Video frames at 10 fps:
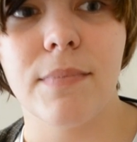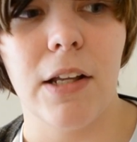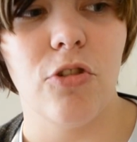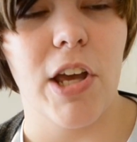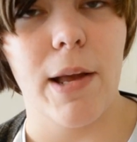
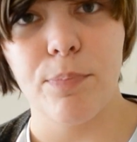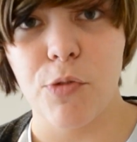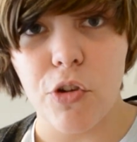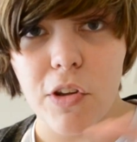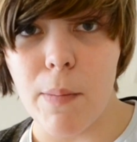And yeah,
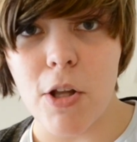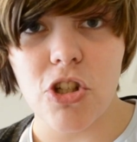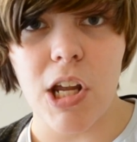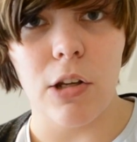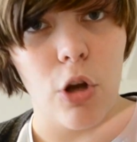just because I
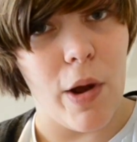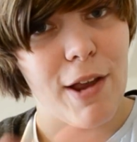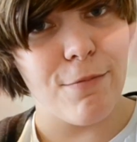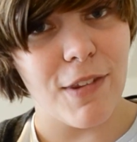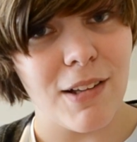mentioned that, no
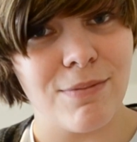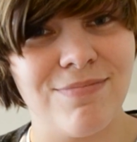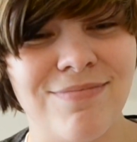hate for that.